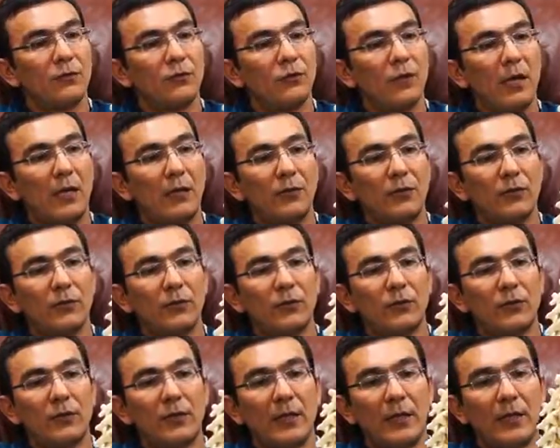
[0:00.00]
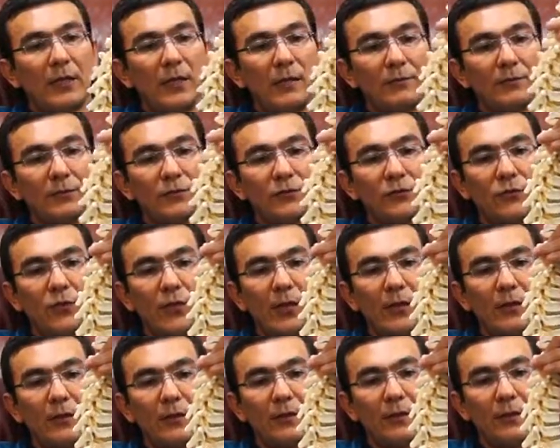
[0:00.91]
try to stand up
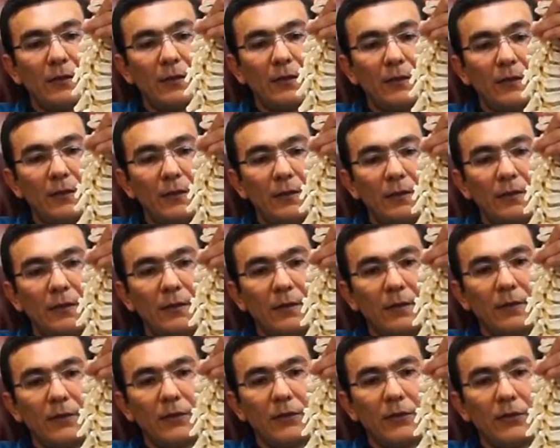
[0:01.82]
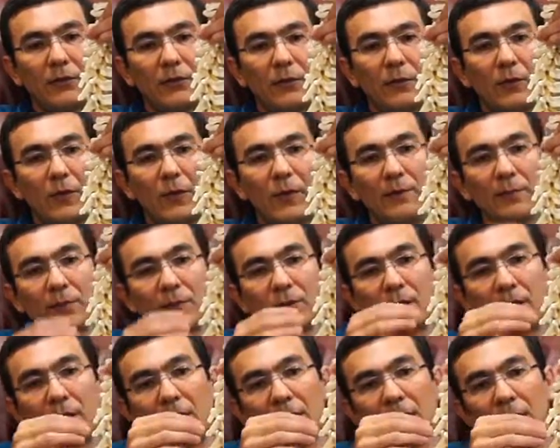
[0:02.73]
straight, see what
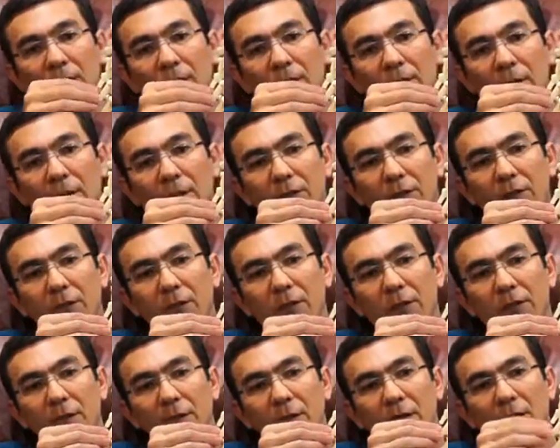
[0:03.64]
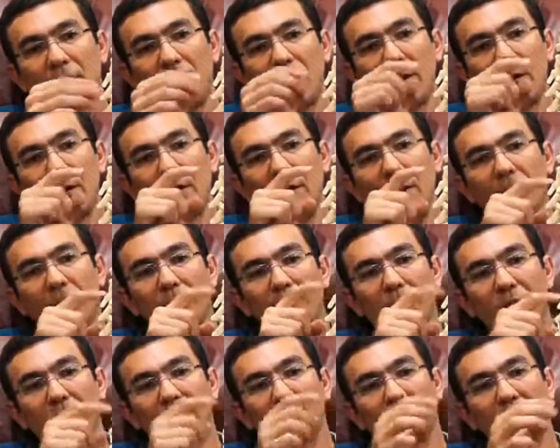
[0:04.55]
happens? This
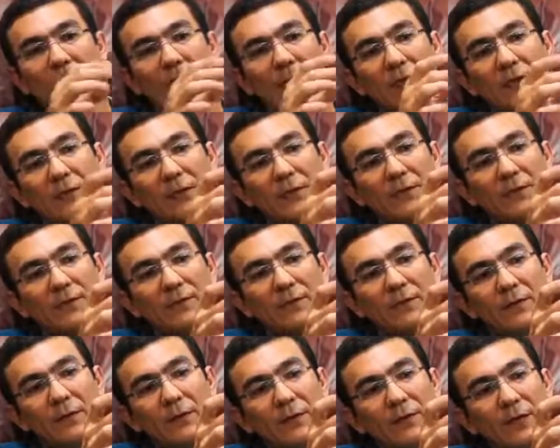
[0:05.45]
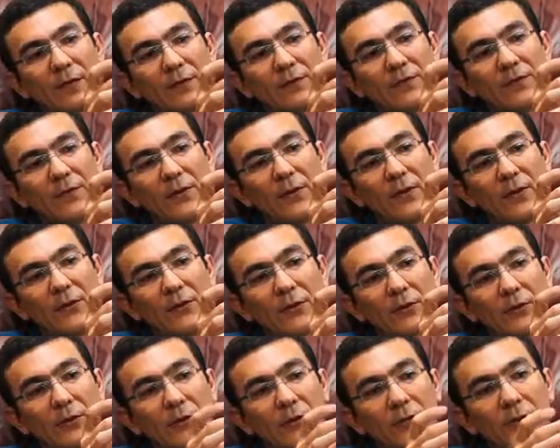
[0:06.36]
processus
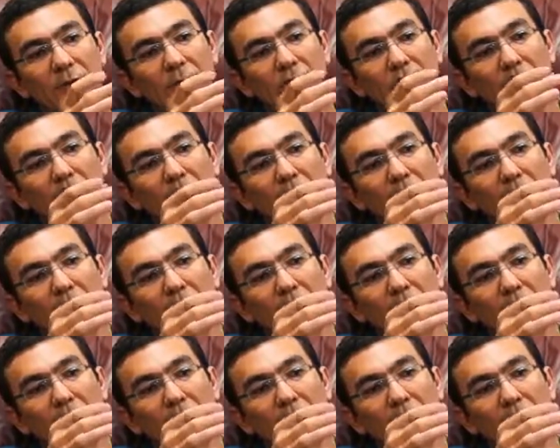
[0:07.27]
transversus,